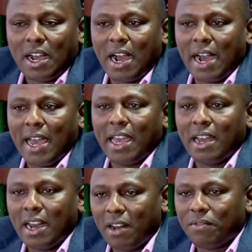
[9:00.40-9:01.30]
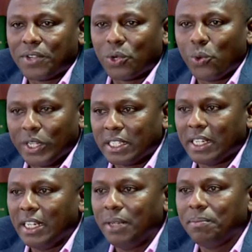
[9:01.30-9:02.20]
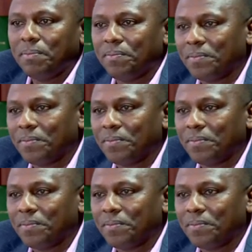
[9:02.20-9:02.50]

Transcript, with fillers: I have requested him